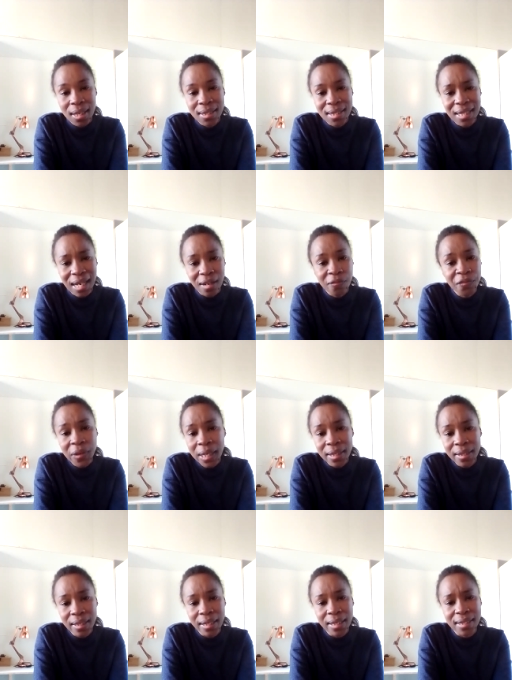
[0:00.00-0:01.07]
It's like
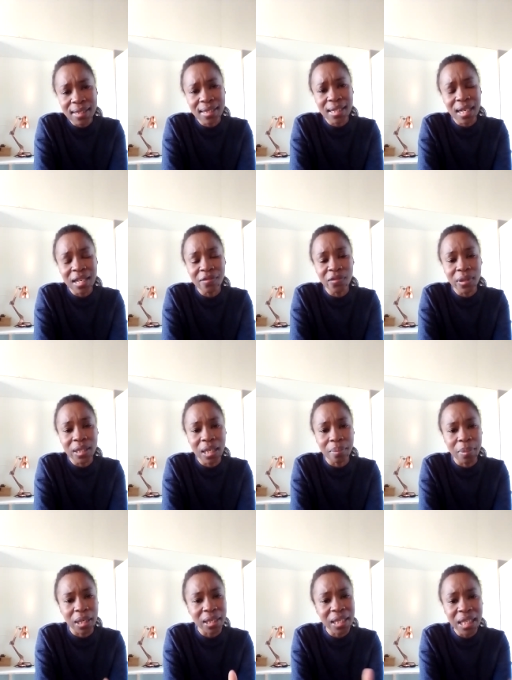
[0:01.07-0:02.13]
further enslaving
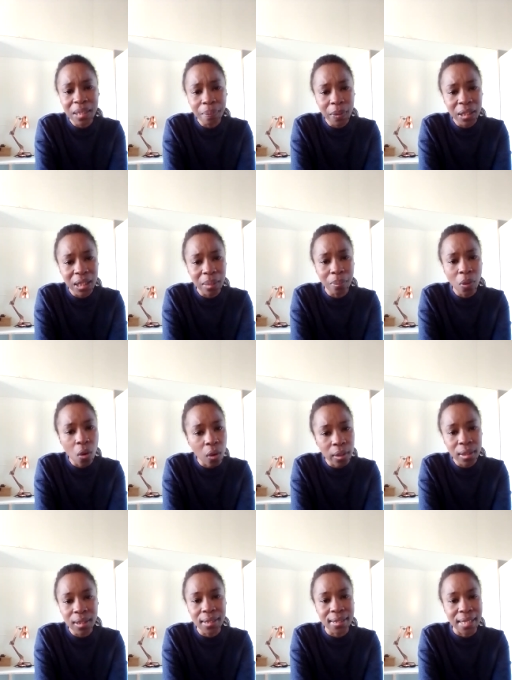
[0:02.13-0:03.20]
them and keeping them
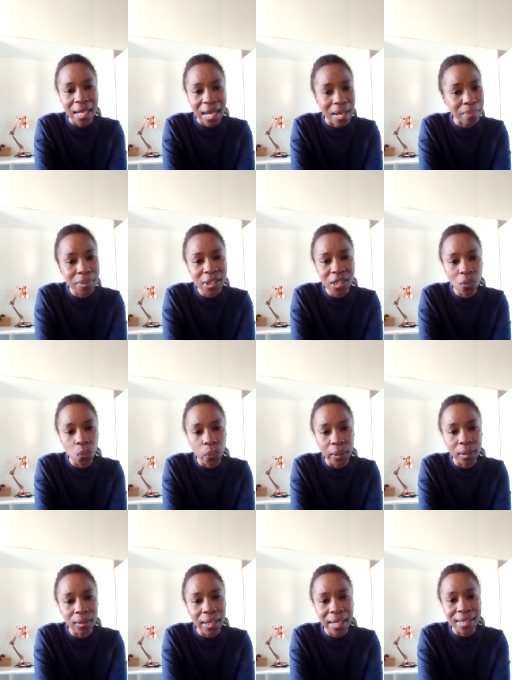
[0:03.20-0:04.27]
on this hamster
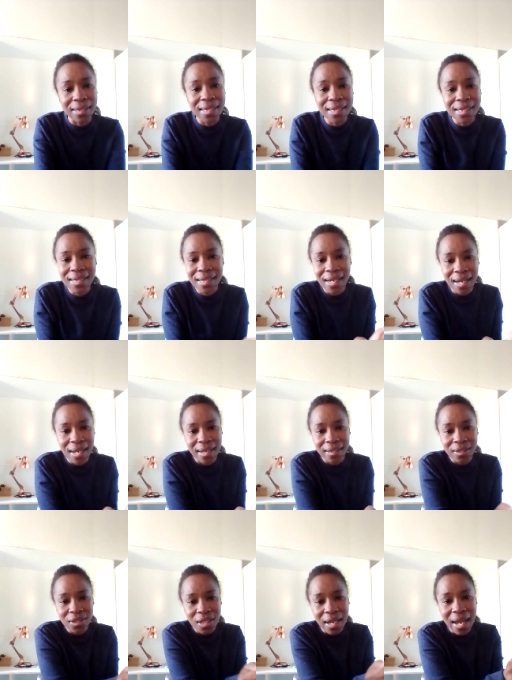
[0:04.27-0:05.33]
wheel and
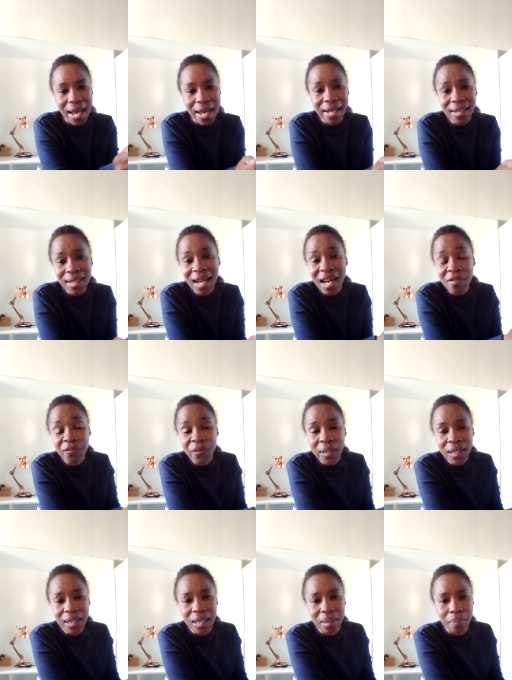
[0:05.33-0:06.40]

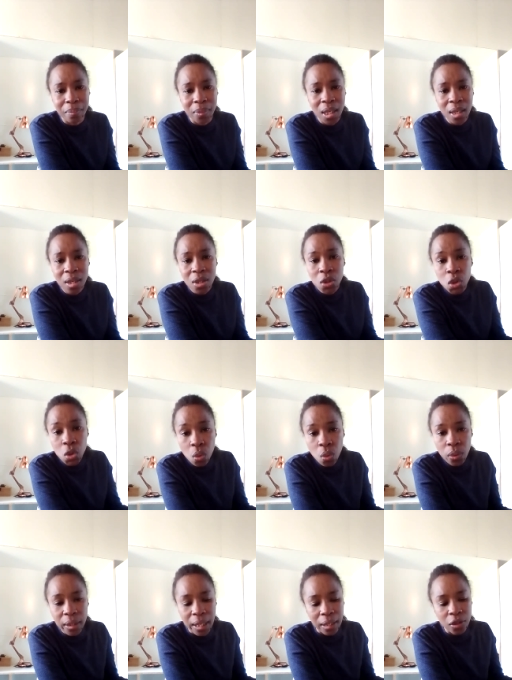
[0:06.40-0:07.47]
handcuffing them
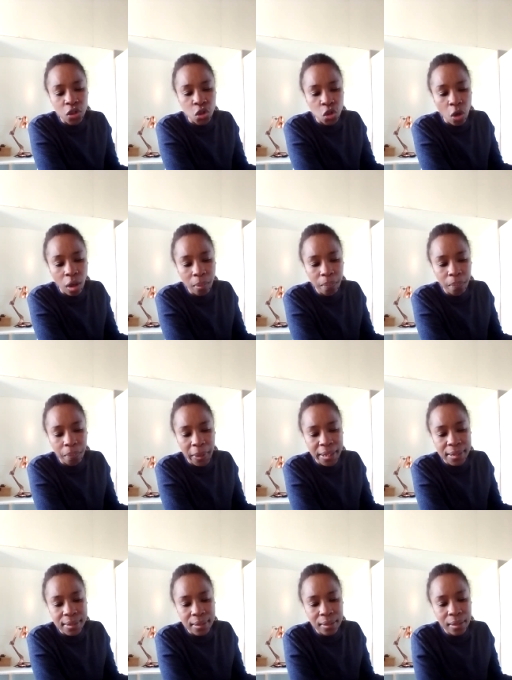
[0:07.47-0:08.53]
to that job
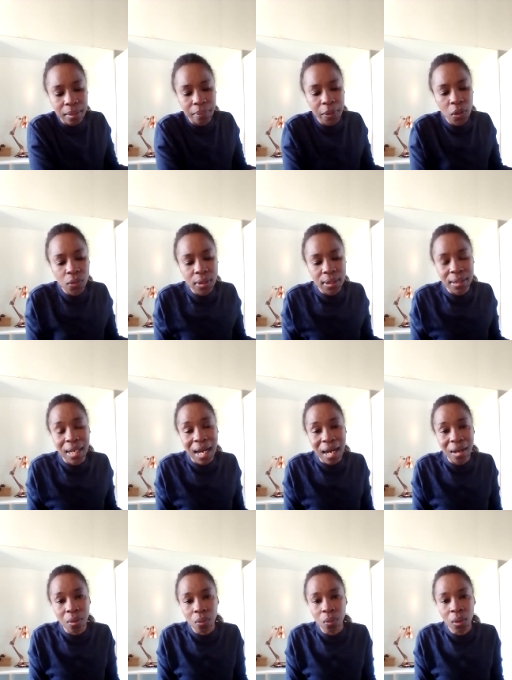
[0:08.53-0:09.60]
basically, because
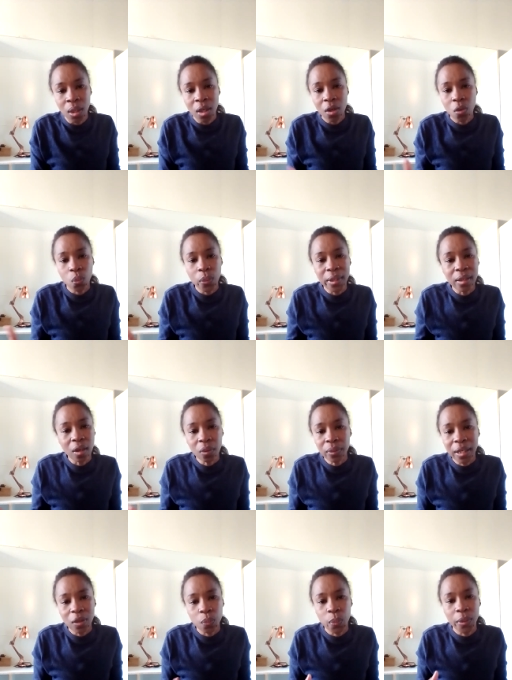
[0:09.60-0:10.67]
now we know
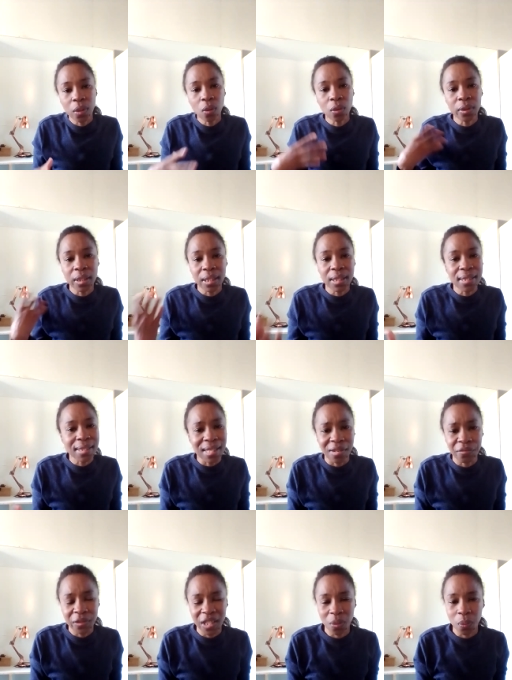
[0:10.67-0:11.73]
that we're already
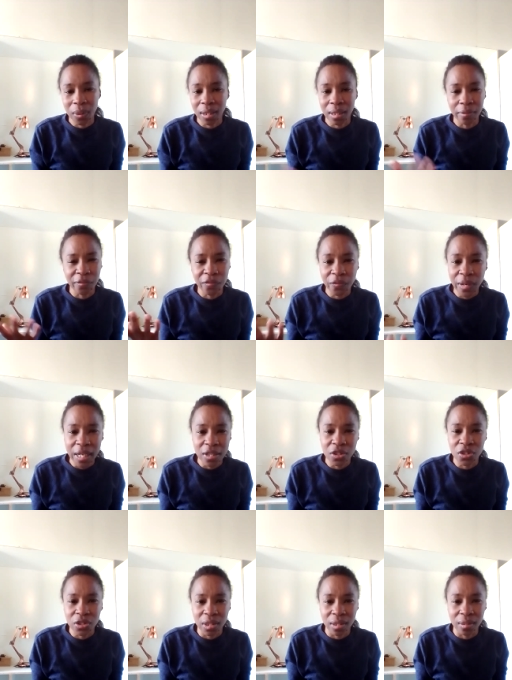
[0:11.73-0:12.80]
suffering with the
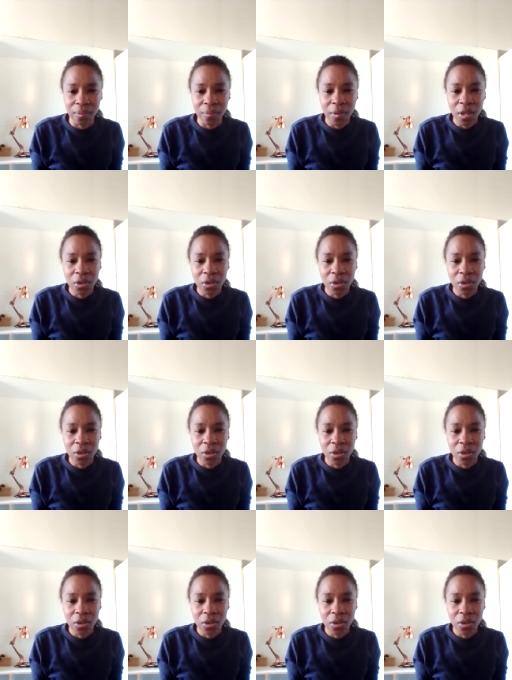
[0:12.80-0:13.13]
inflation.